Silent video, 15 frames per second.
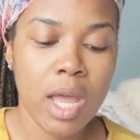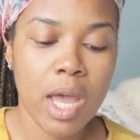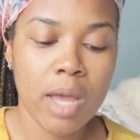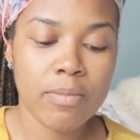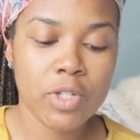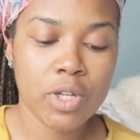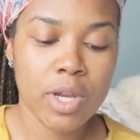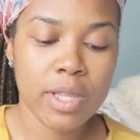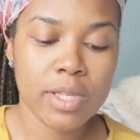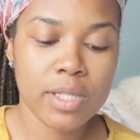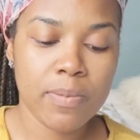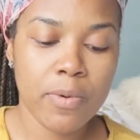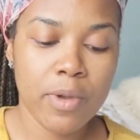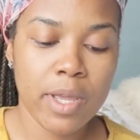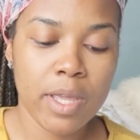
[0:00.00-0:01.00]
I'm sure at this
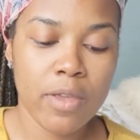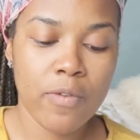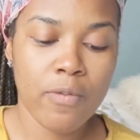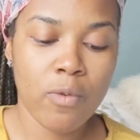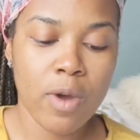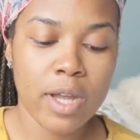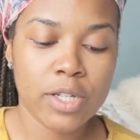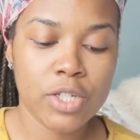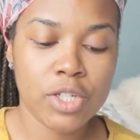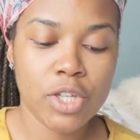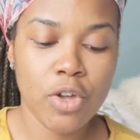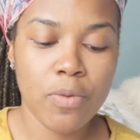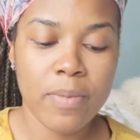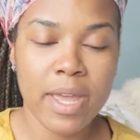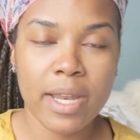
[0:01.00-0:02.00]
point you've watched
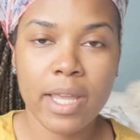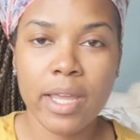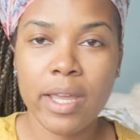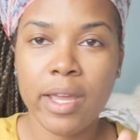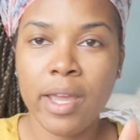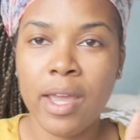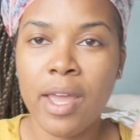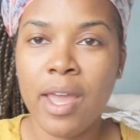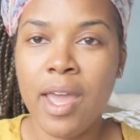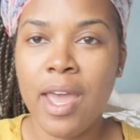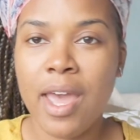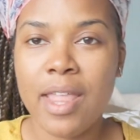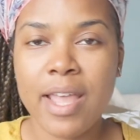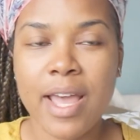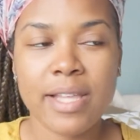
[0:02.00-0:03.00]
so many,
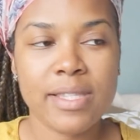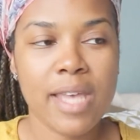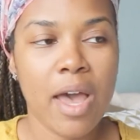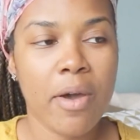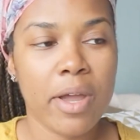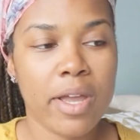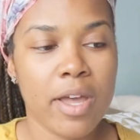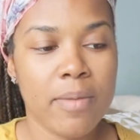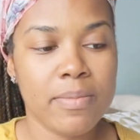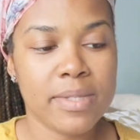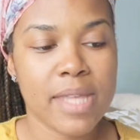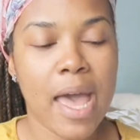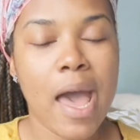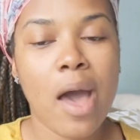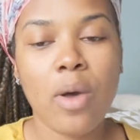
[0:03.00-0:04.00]
and that's how it
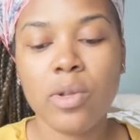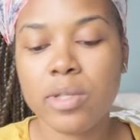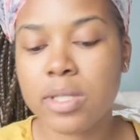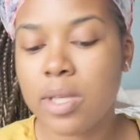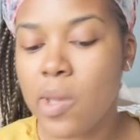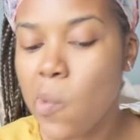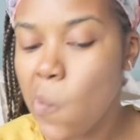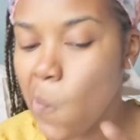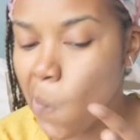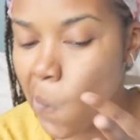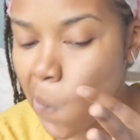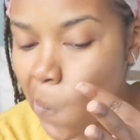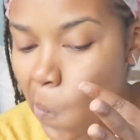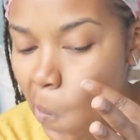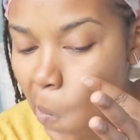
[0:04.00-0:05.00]
comes out.
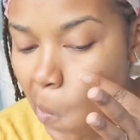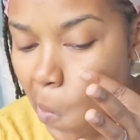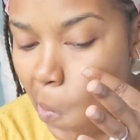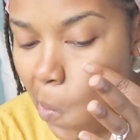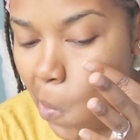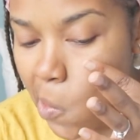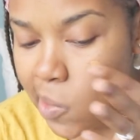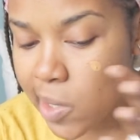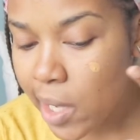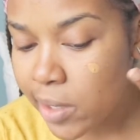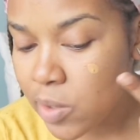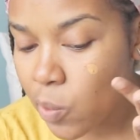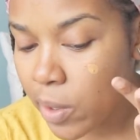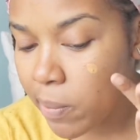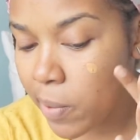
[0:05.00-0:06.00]
So
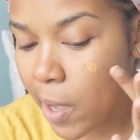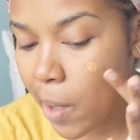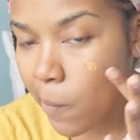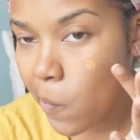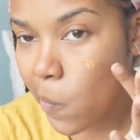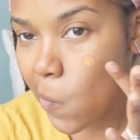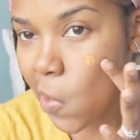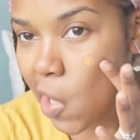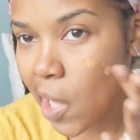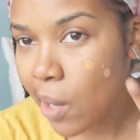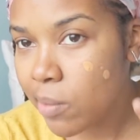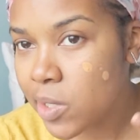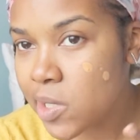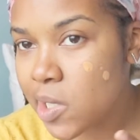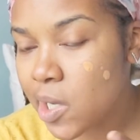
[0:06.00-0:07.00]
that's one pump.
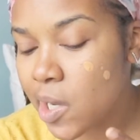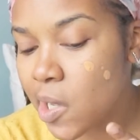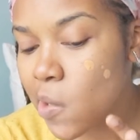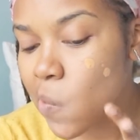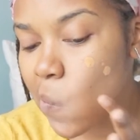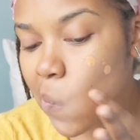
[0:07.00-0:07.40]
I'm just gonna